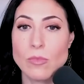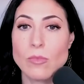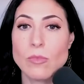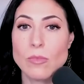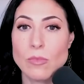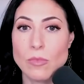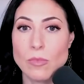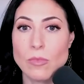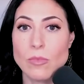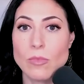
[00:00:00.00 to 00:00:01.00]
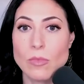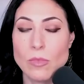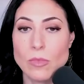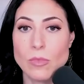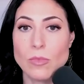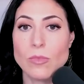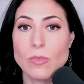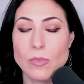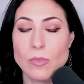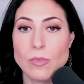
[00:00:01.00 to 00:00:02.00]

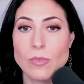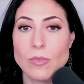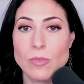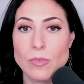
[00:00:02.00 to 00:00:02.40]
No words are spoken by the person on screen.